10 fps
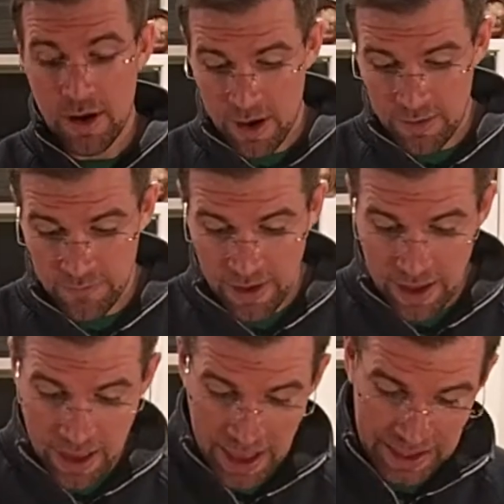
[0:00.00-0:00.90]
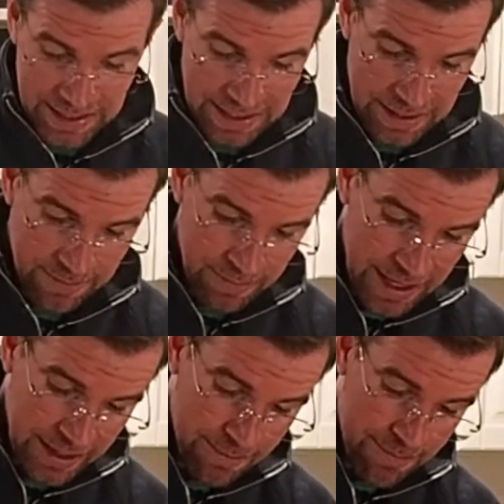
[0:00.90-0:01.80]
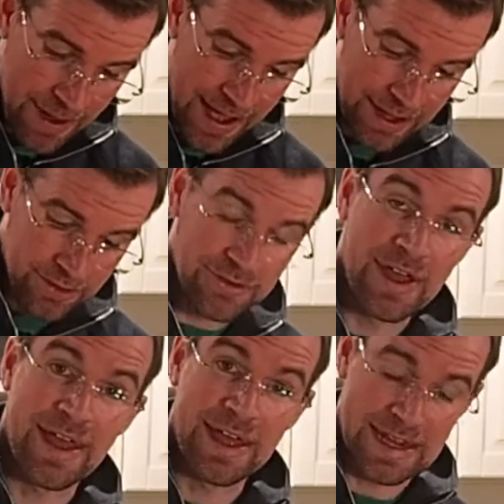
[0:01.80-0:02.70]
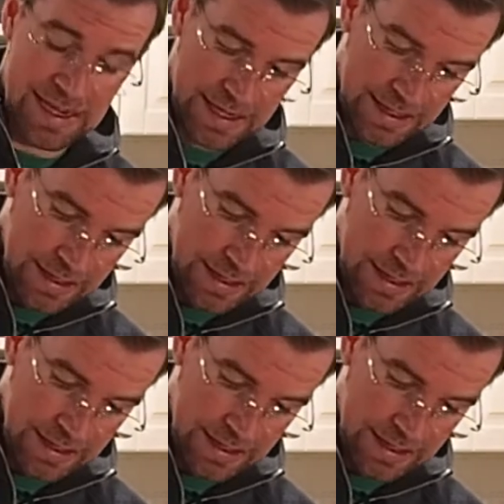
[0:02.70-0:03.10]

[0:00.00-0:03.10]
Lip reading: of honey. Make it a mild honey.